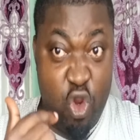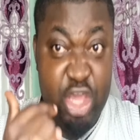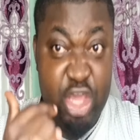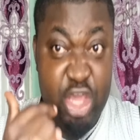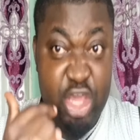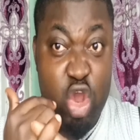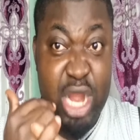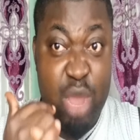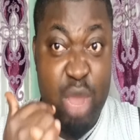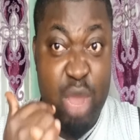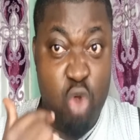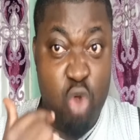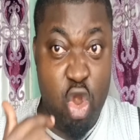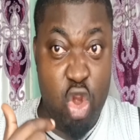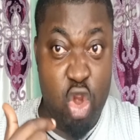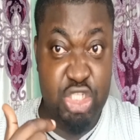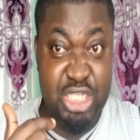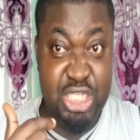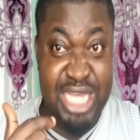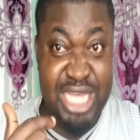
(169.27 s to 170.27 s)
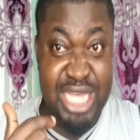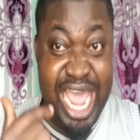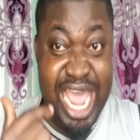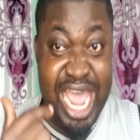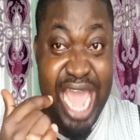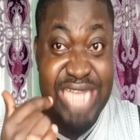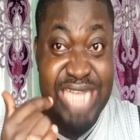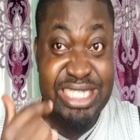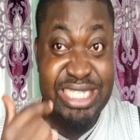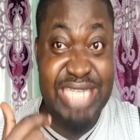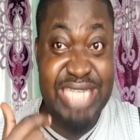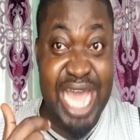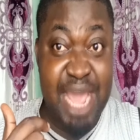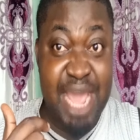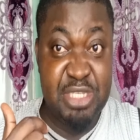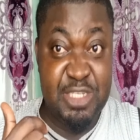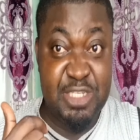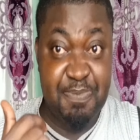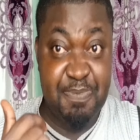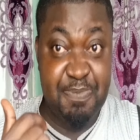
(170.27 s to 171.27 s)
in other words,
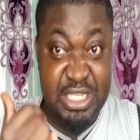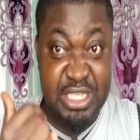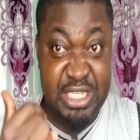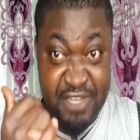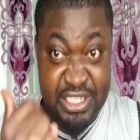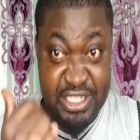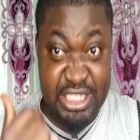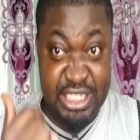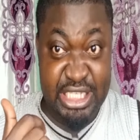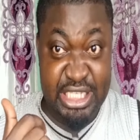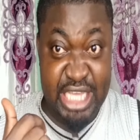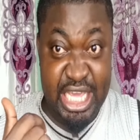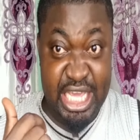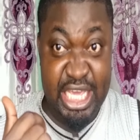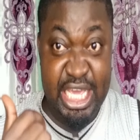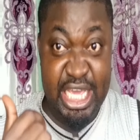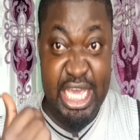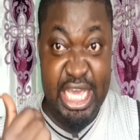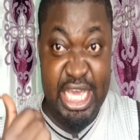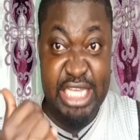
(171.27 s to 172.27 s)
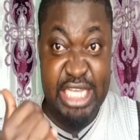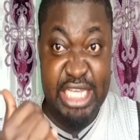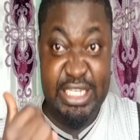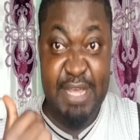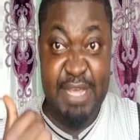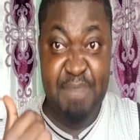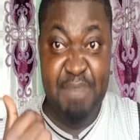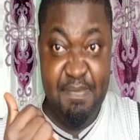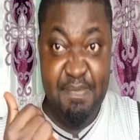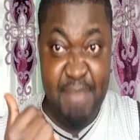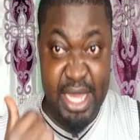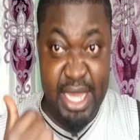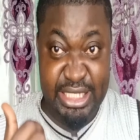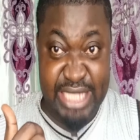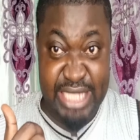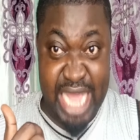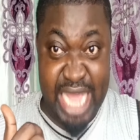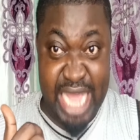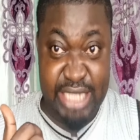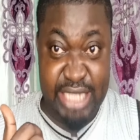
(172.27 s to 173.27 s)
enzyme specificity simply
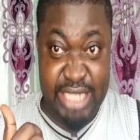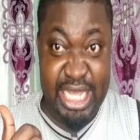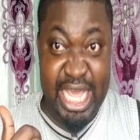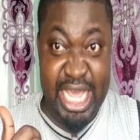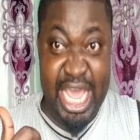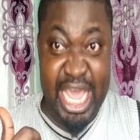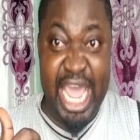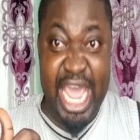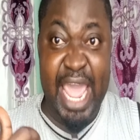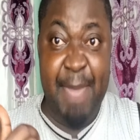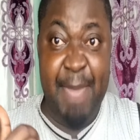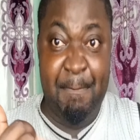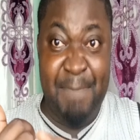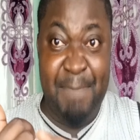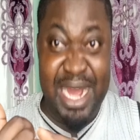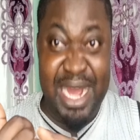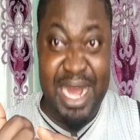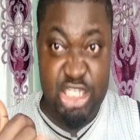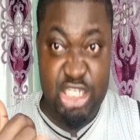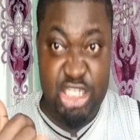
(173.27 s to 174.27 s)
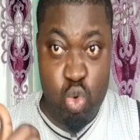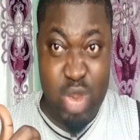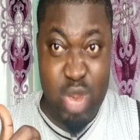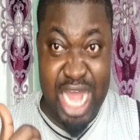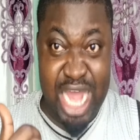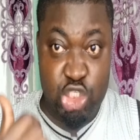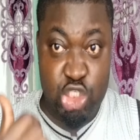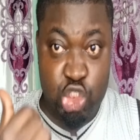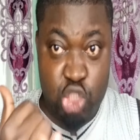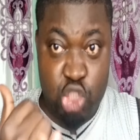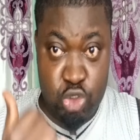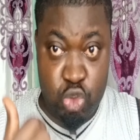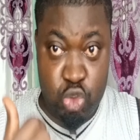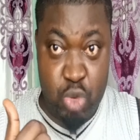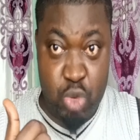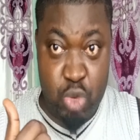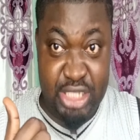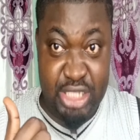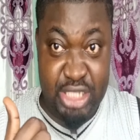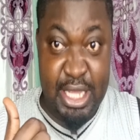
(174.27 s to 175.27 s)
means that a particular
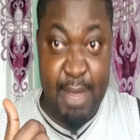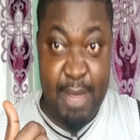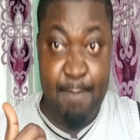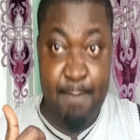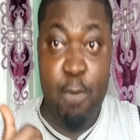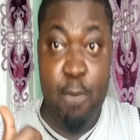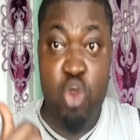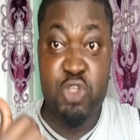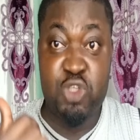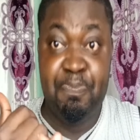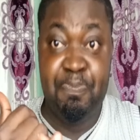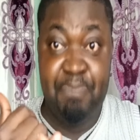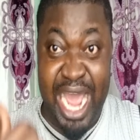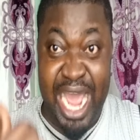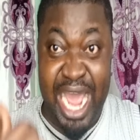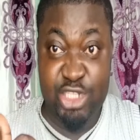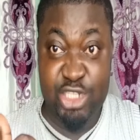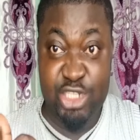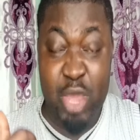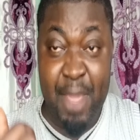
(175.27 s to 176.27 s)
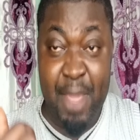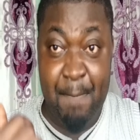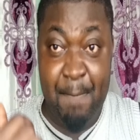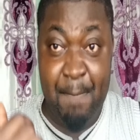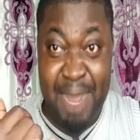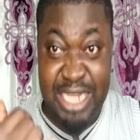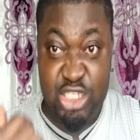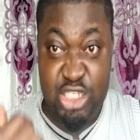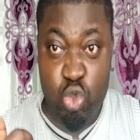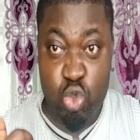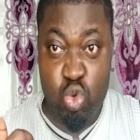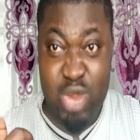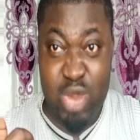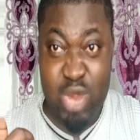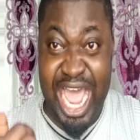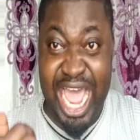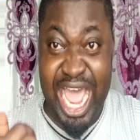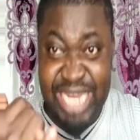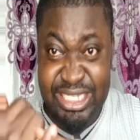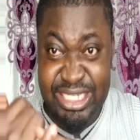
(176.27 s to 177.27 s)
substrate must bind to a
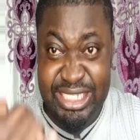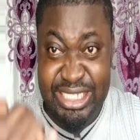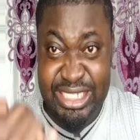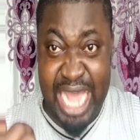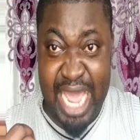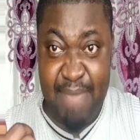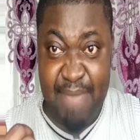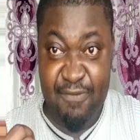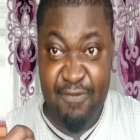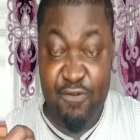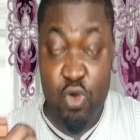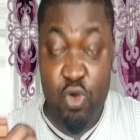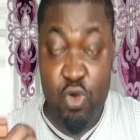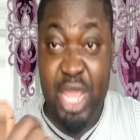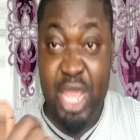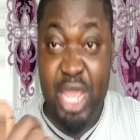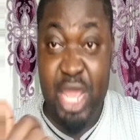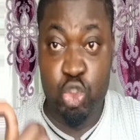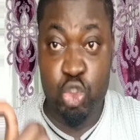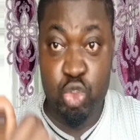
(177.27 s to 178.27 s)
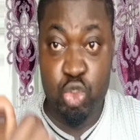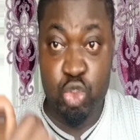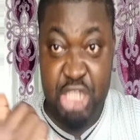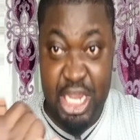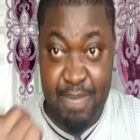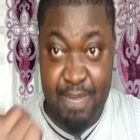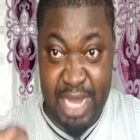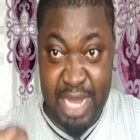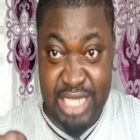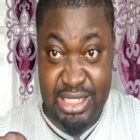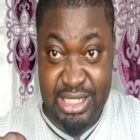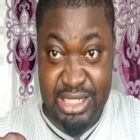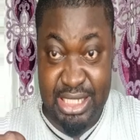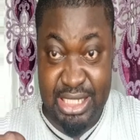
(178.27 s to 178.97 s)
particular enzyme for reaction to take place.